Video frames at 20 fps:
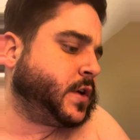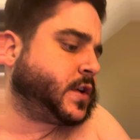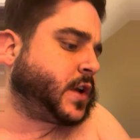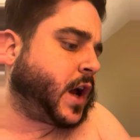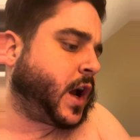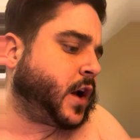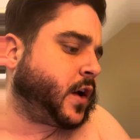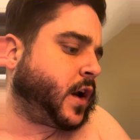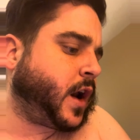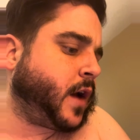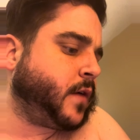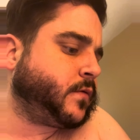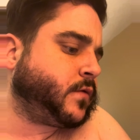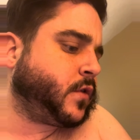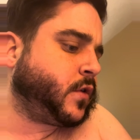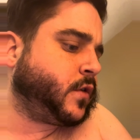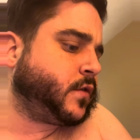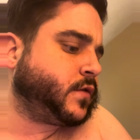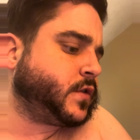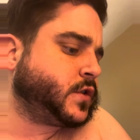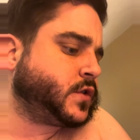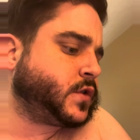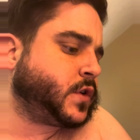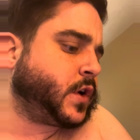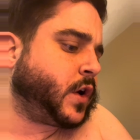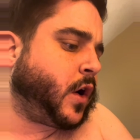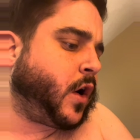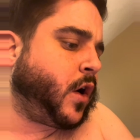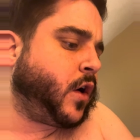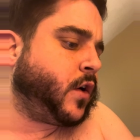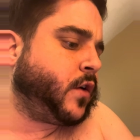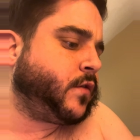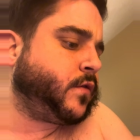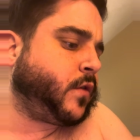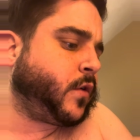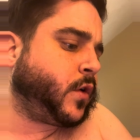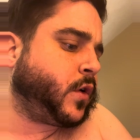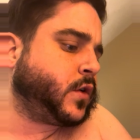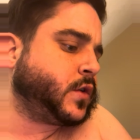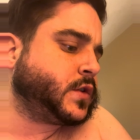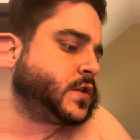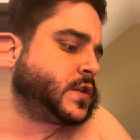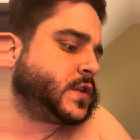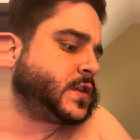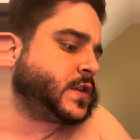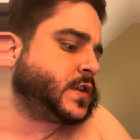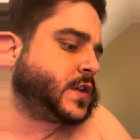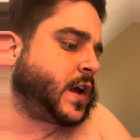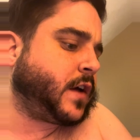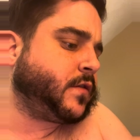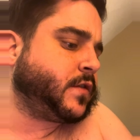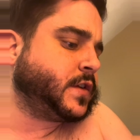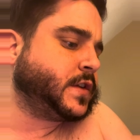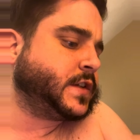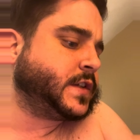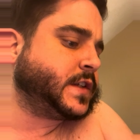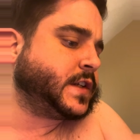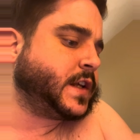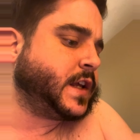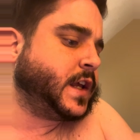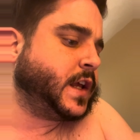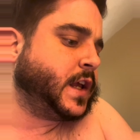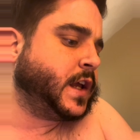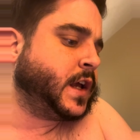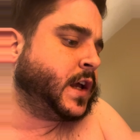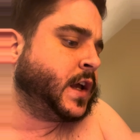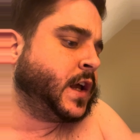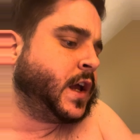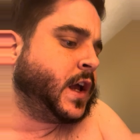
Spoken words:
diagram for refrigerant R407C,